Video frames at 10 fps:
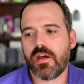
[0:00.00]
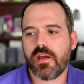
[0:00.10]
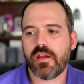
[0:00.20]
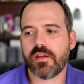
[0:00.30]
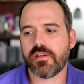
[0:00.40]

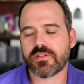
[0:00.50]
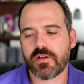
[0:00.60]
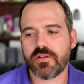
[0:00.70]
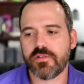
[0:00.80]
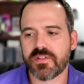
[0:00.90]
I
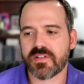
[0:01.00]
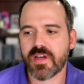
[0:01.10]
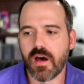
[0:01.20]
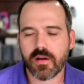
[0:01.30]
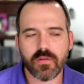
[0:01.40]
started using
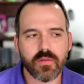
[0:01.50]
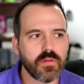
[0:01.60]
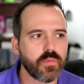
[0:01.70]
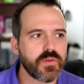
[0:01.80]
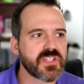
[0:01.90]
Toggl,
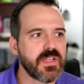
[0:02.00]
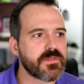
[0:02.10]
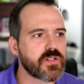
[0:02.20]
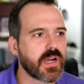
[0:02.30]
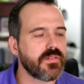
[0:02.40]
which keeps
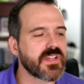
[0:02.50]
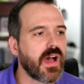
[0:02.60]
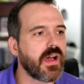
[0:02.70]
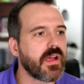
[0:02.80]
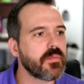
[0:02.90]
track of
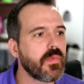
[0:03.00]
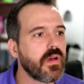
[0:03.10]
time.